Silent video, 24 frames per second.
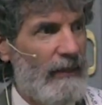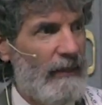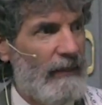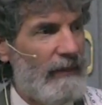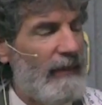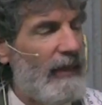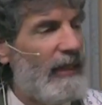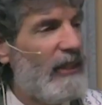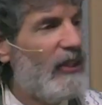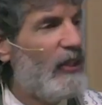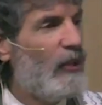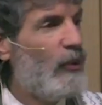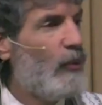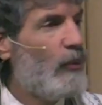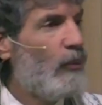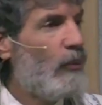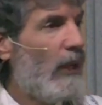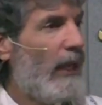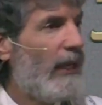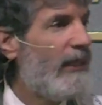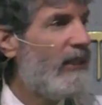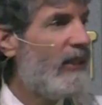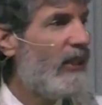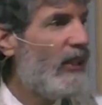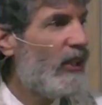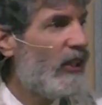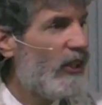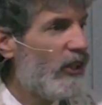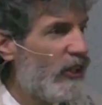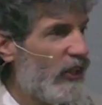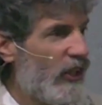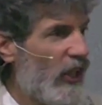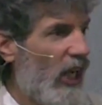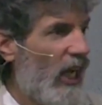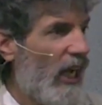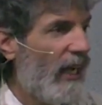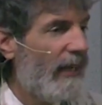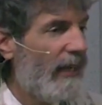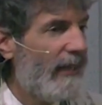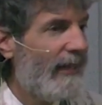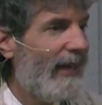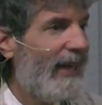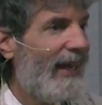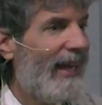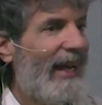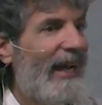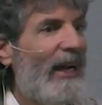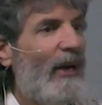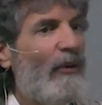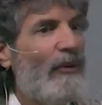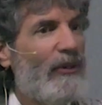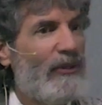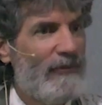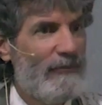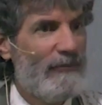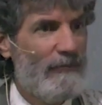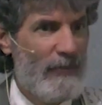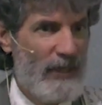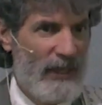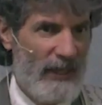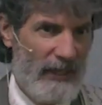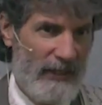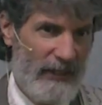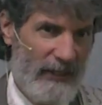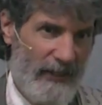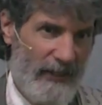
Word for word: Let your light shine out of me.